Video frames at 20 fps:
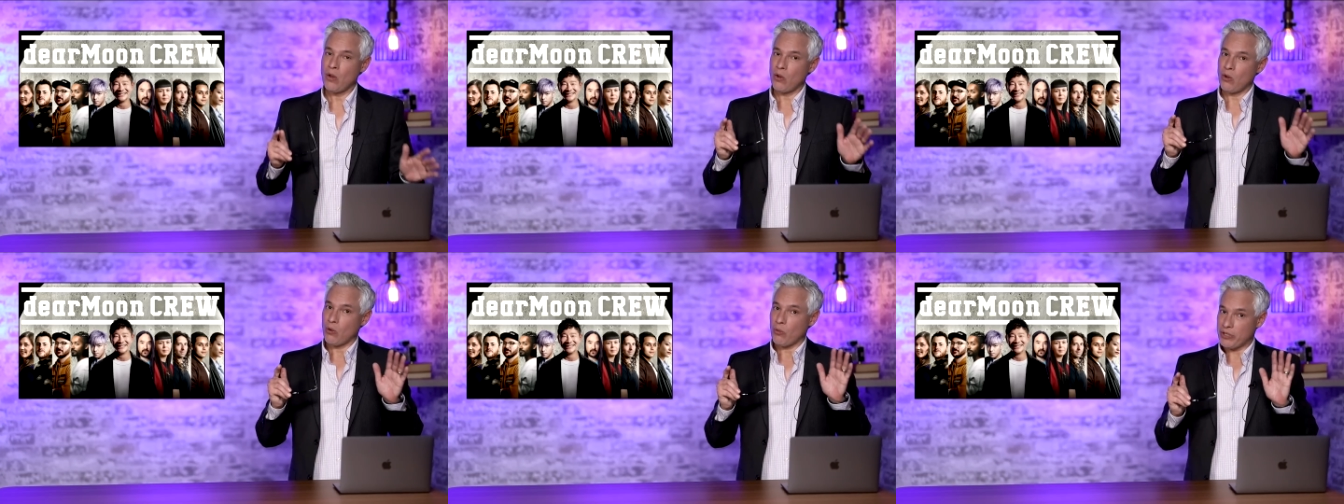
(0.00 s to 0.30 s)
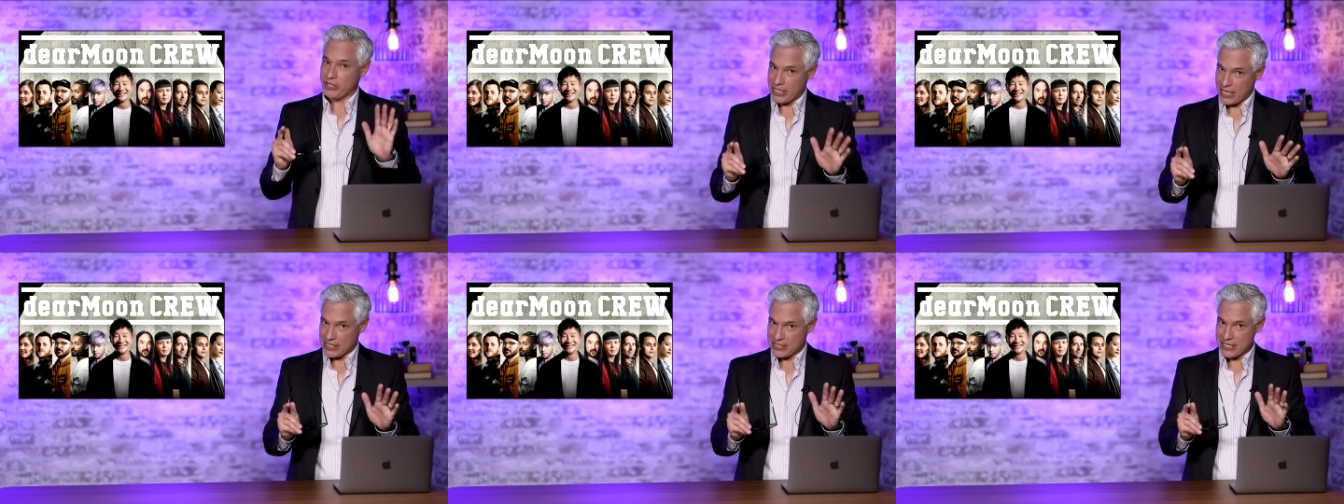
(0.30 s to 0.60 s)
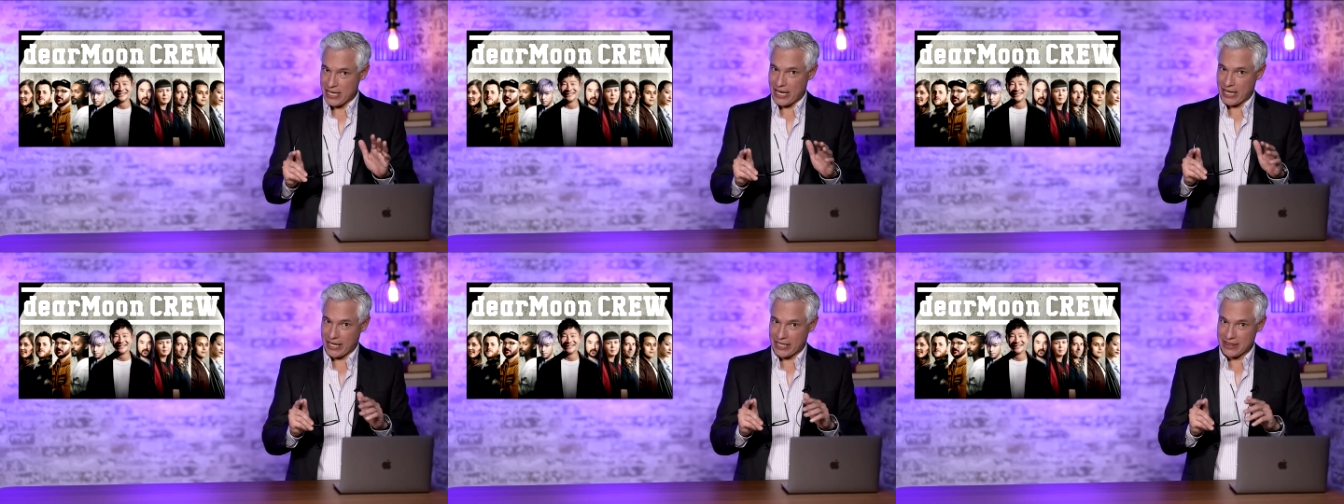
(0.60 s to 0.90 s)
With that
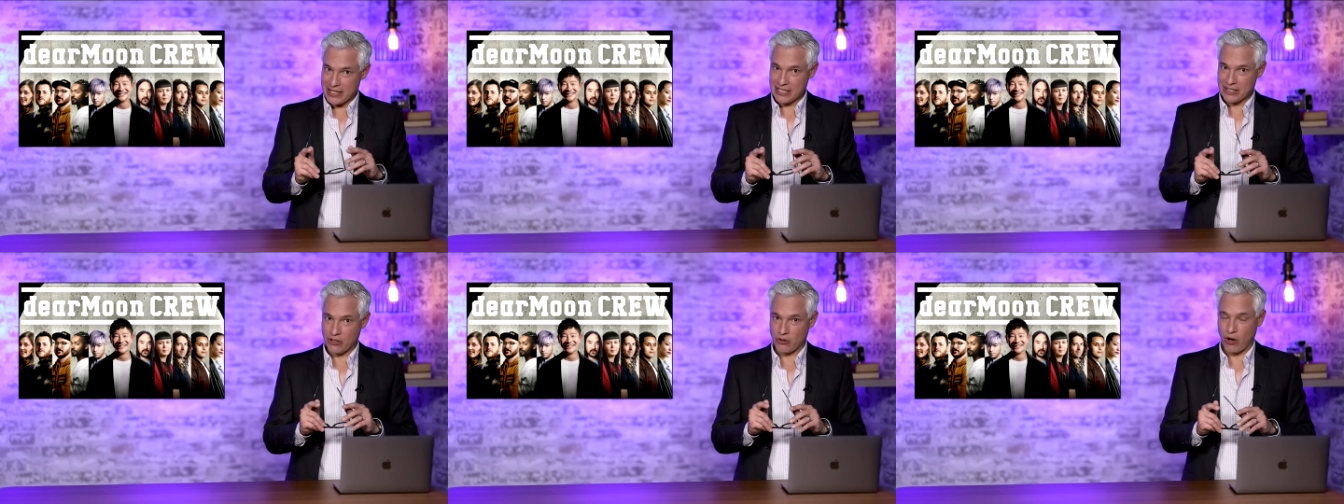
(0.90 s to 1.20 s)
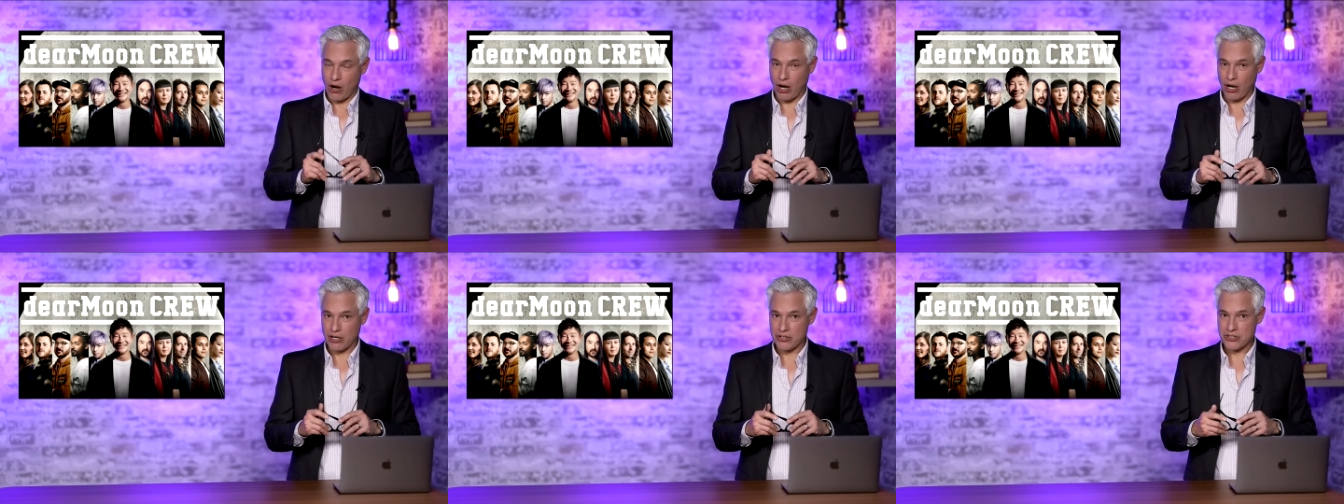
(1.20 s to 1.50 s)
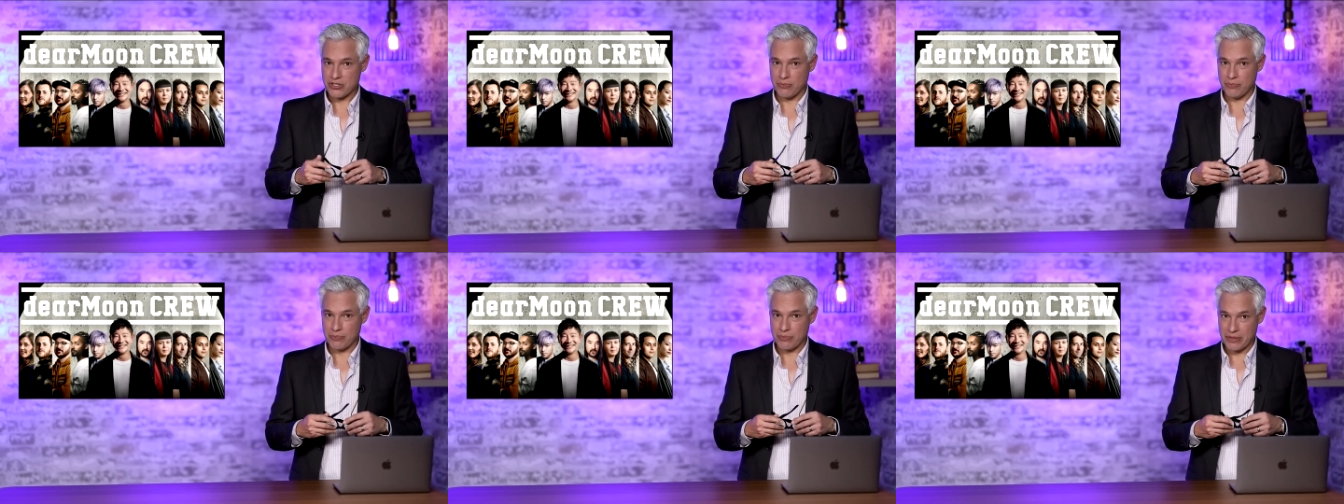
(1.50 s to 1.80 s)
said, I think there are
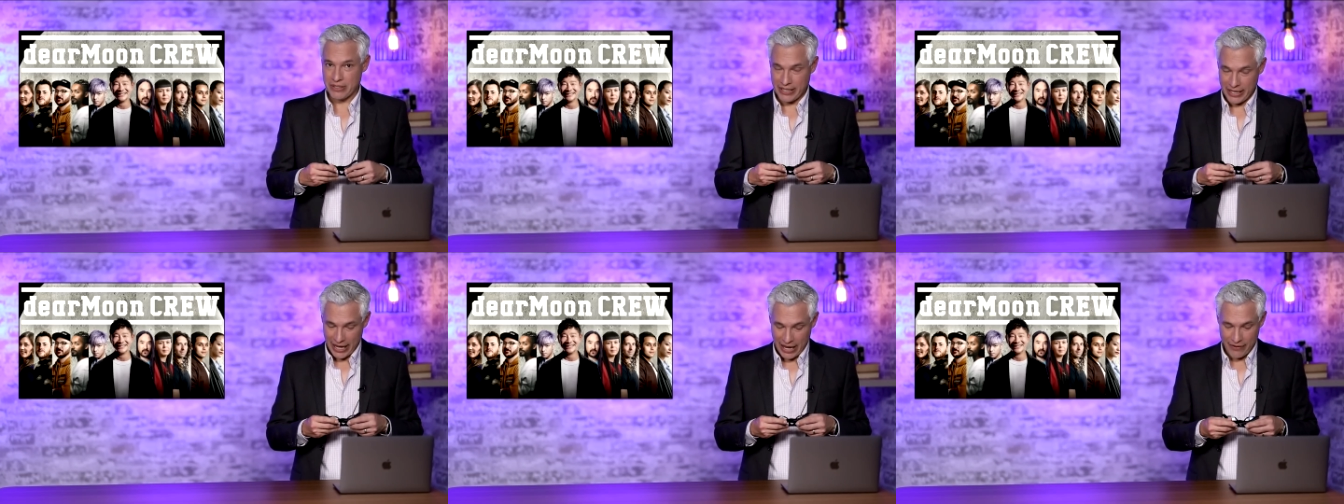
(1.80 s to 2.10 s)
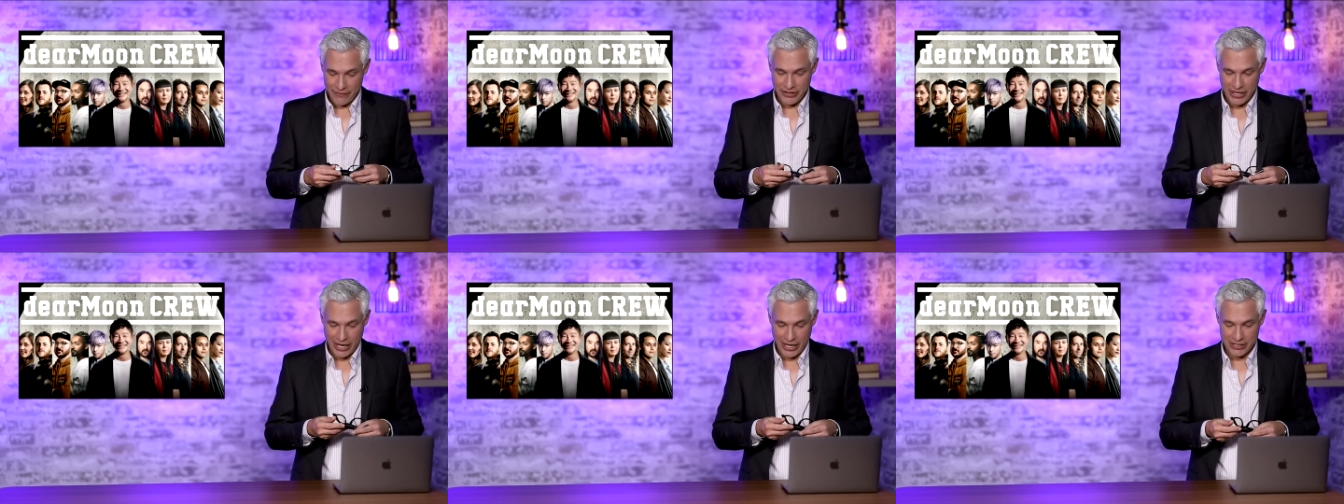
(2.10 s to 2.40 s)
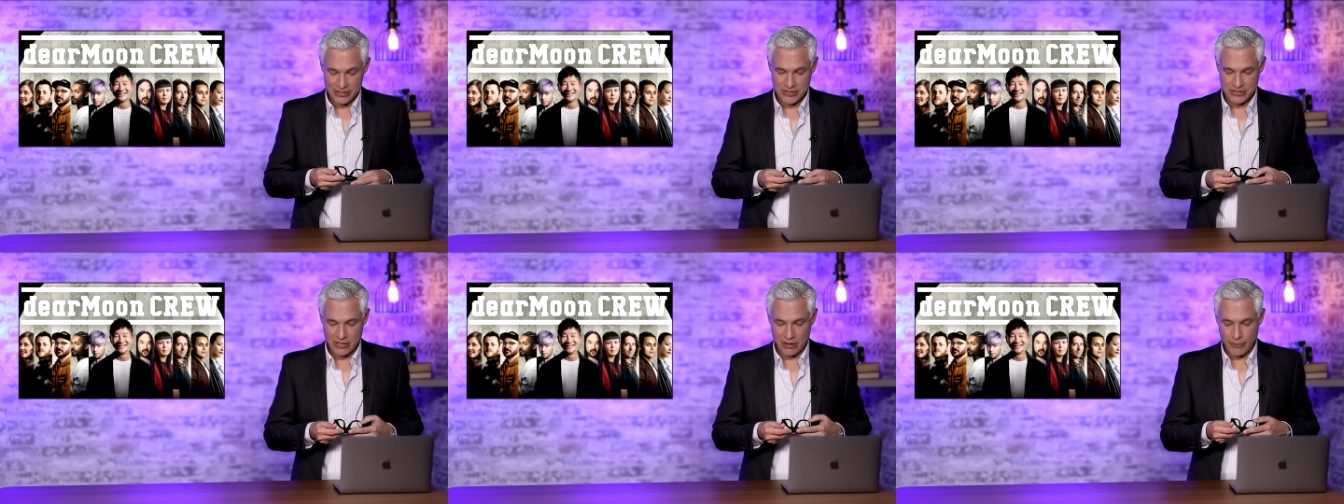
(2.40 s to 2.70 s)
some
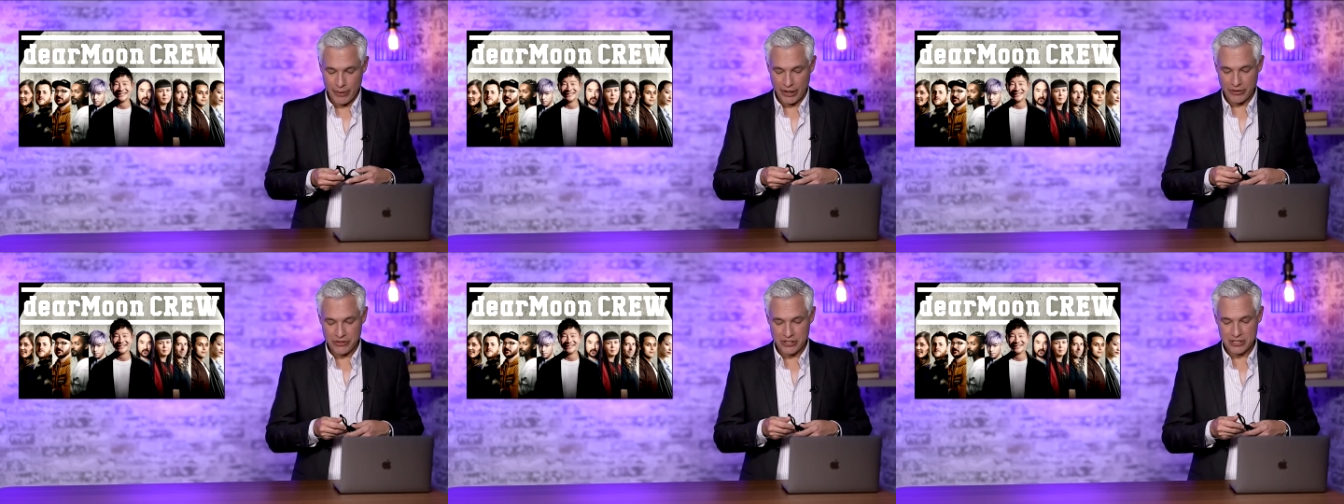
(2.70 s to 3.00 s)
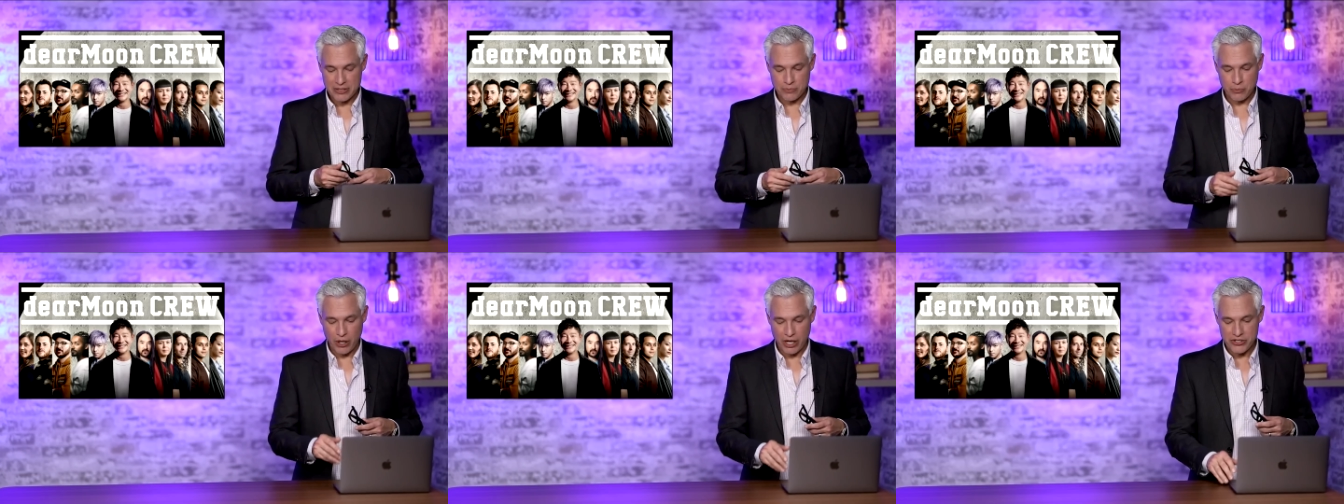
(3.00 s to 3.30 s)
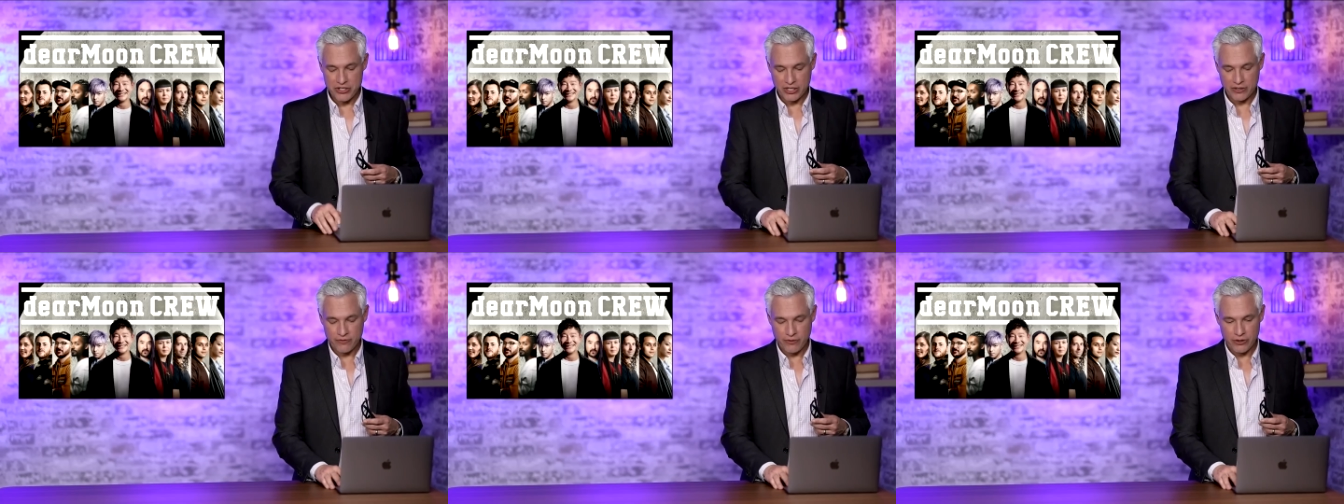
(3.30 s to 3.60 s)
caveats about this project.